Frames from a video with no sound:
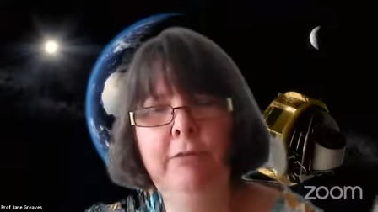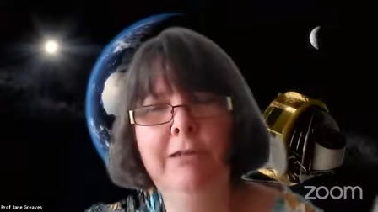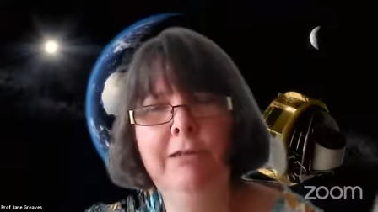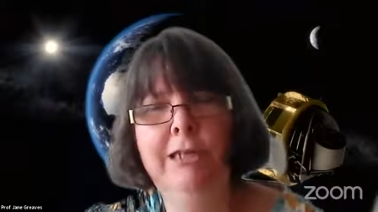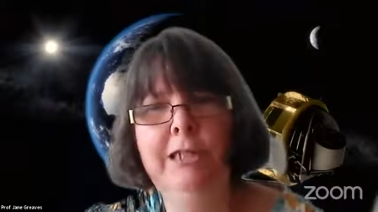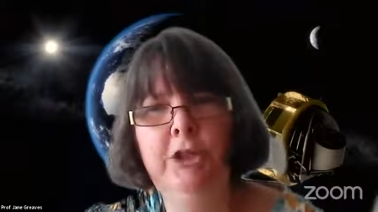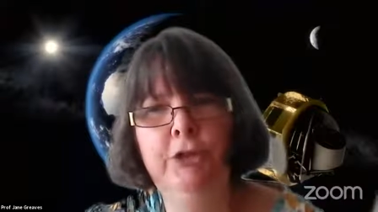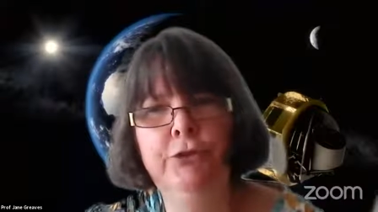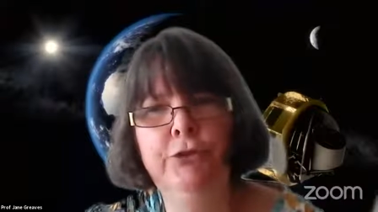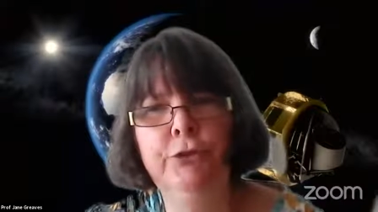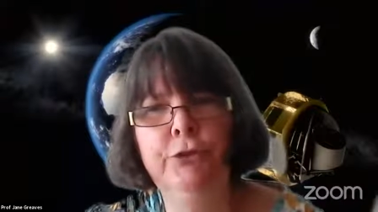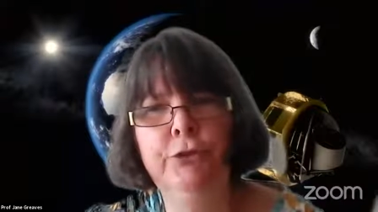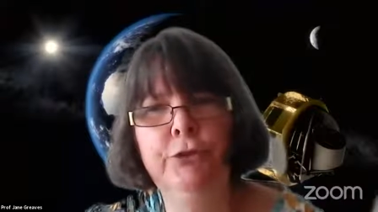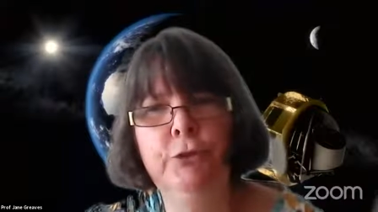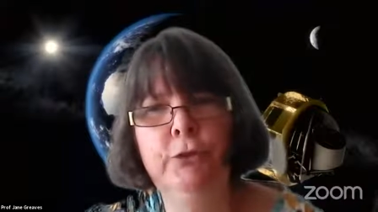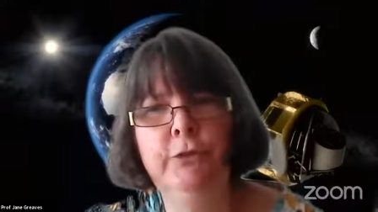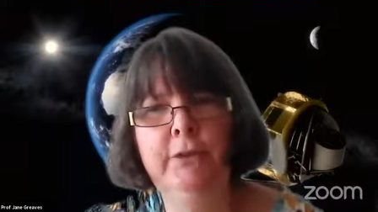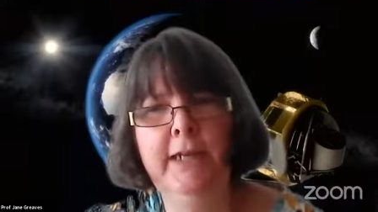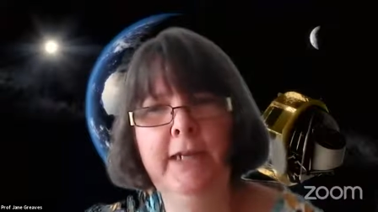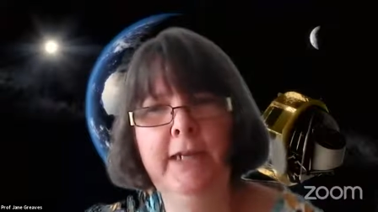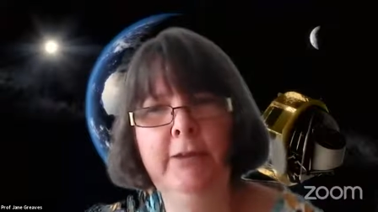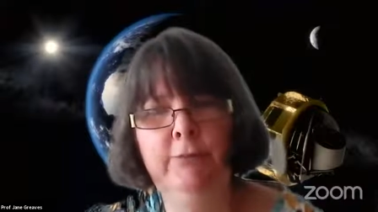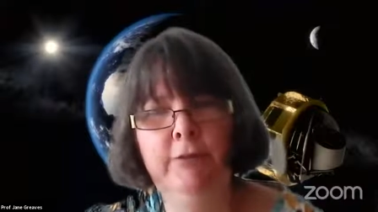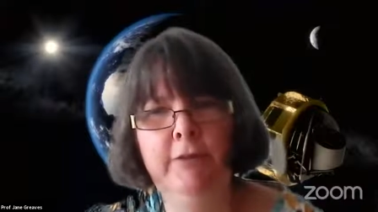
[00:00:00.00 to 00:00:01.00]
really sure
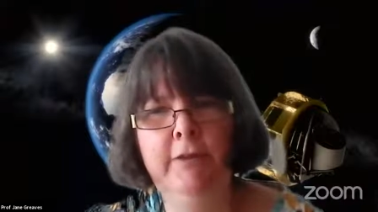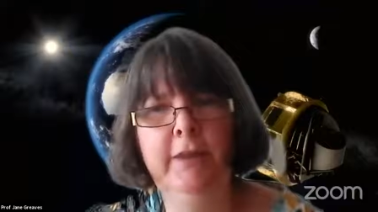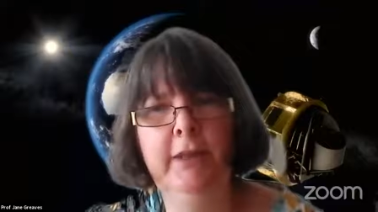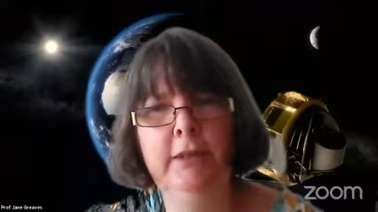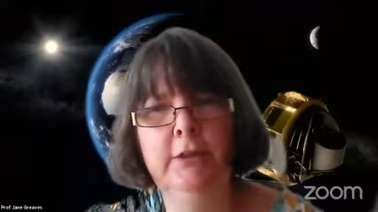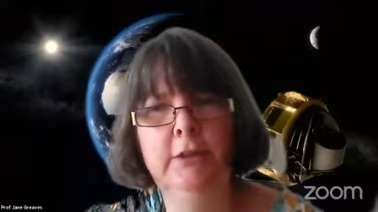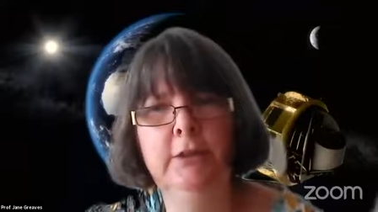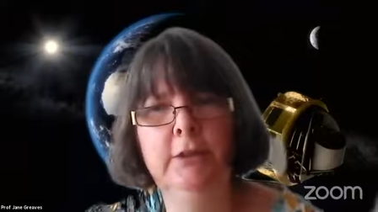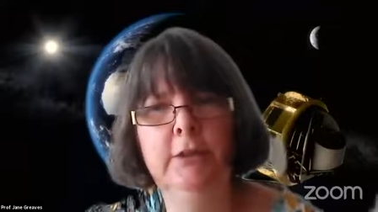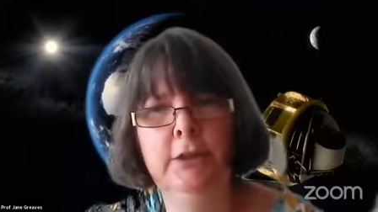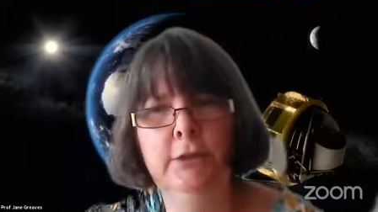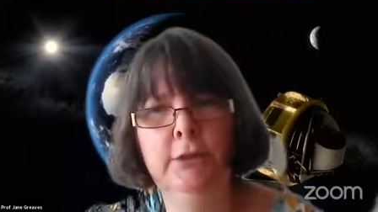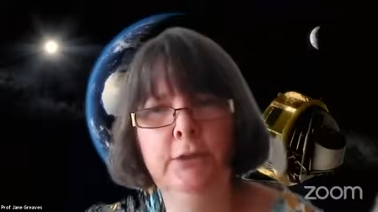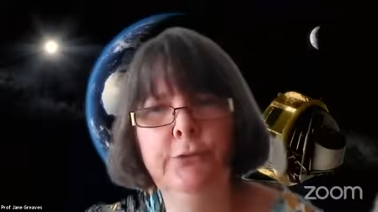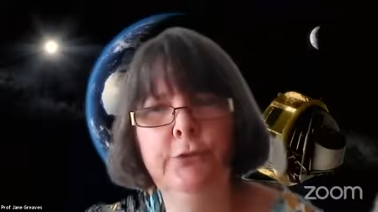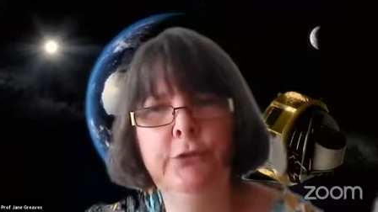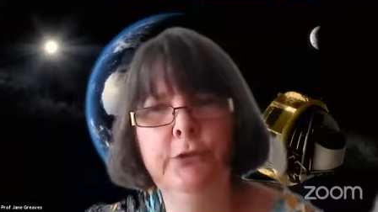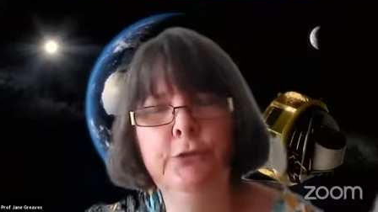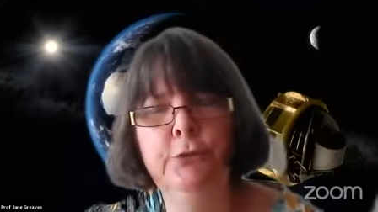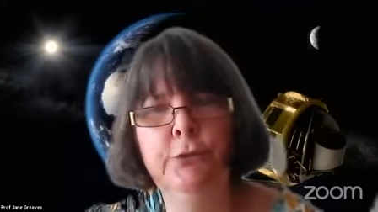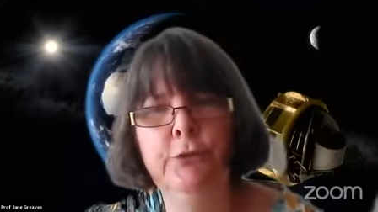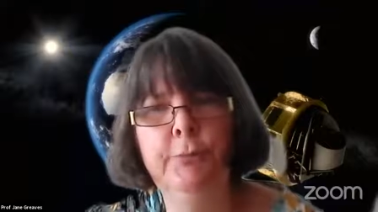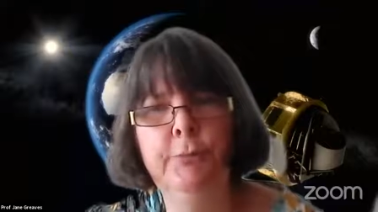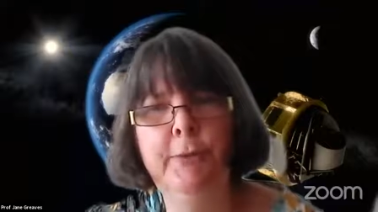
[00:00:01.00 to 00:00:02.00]
that everything that goes
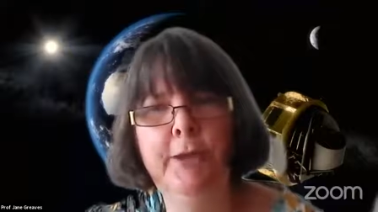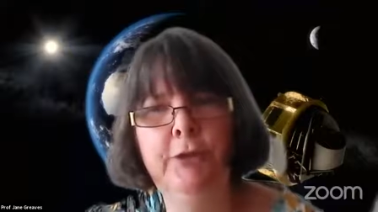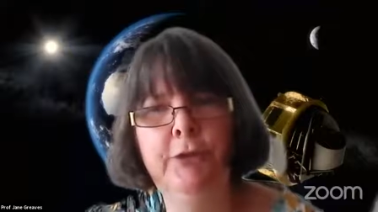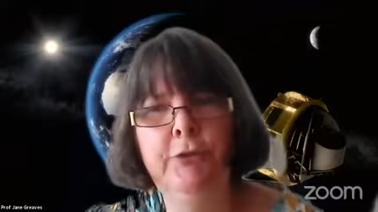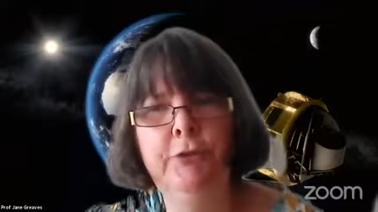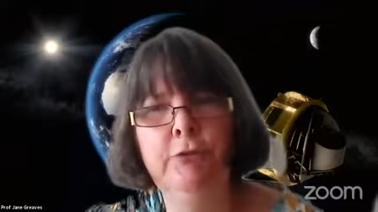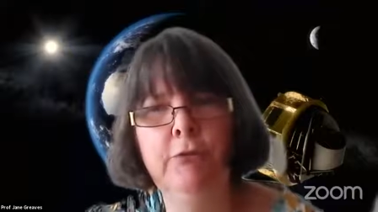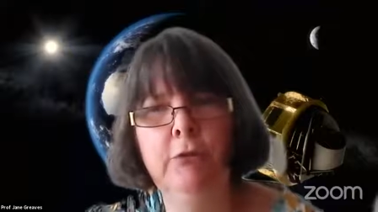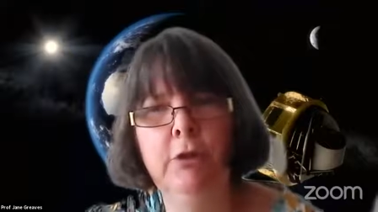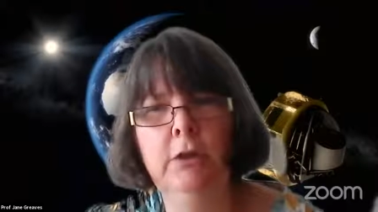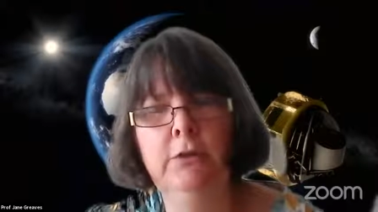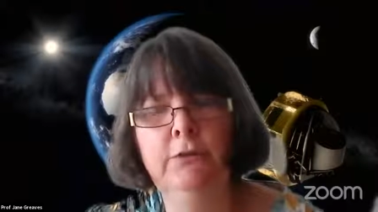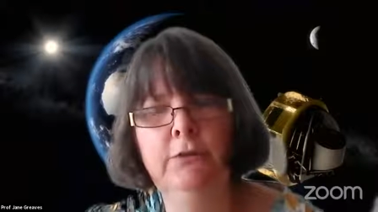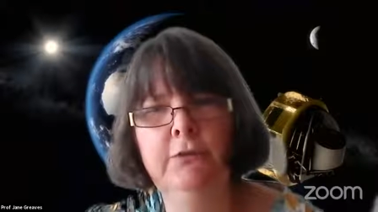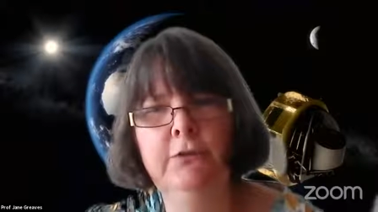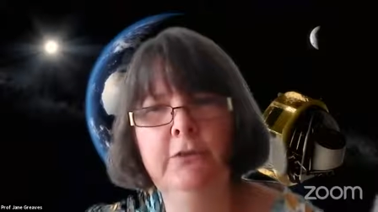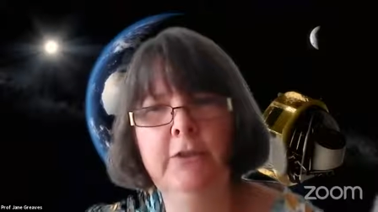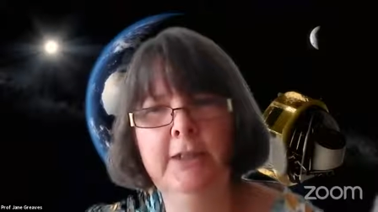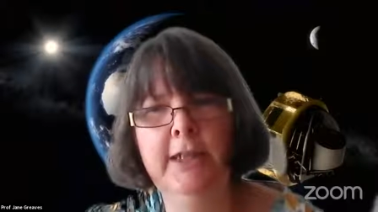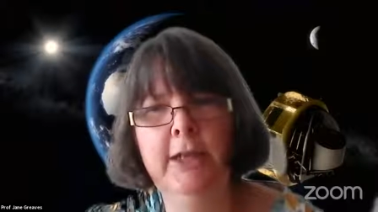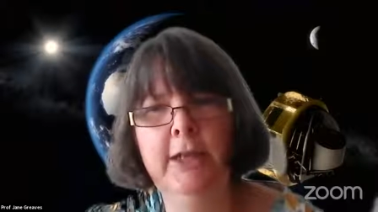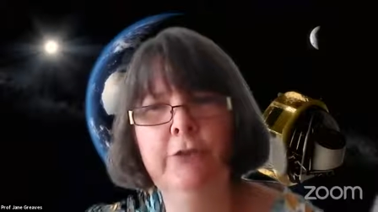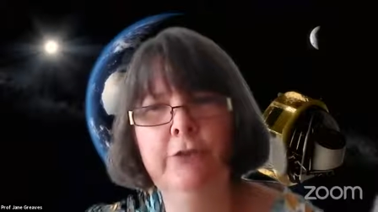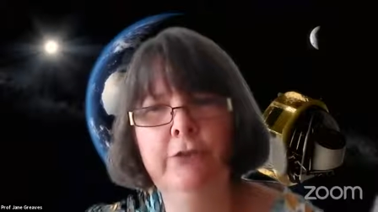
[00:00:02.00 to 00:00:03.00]
into a spacecraft
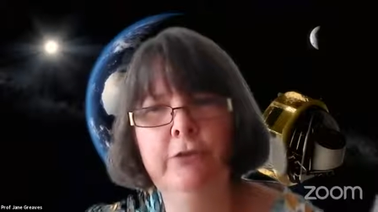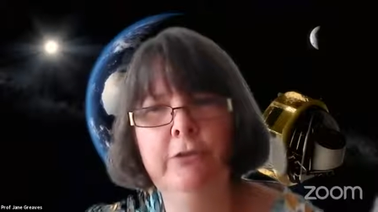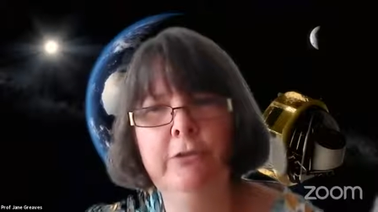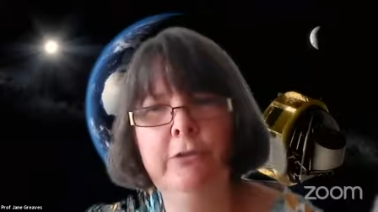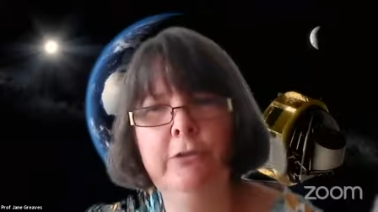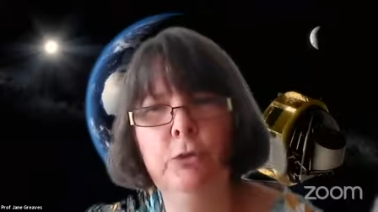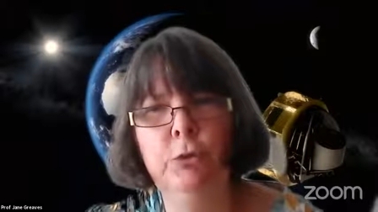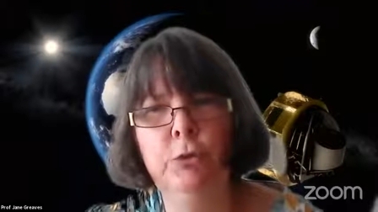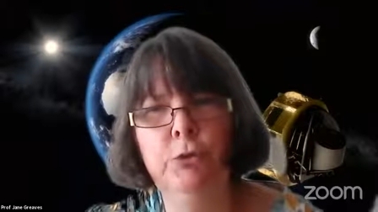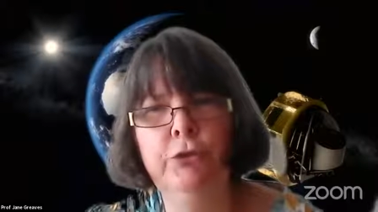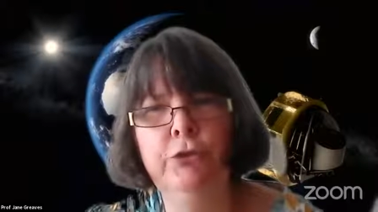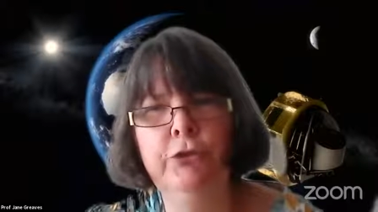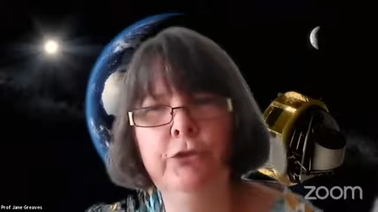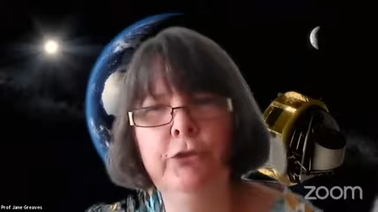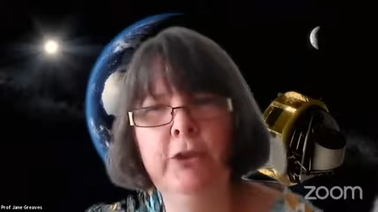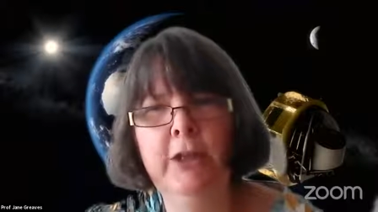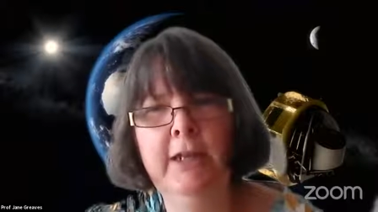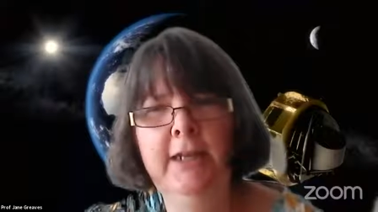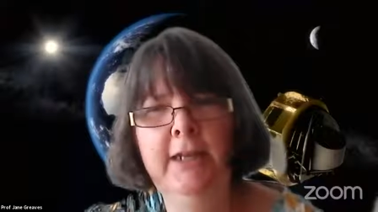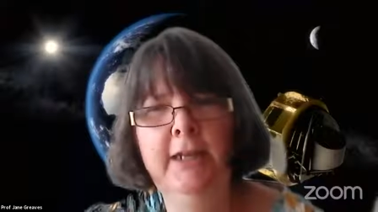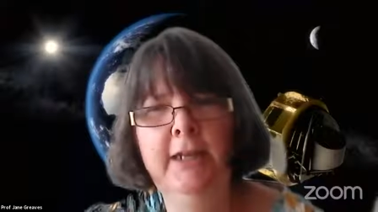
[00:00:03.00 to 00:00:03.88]
that gets launched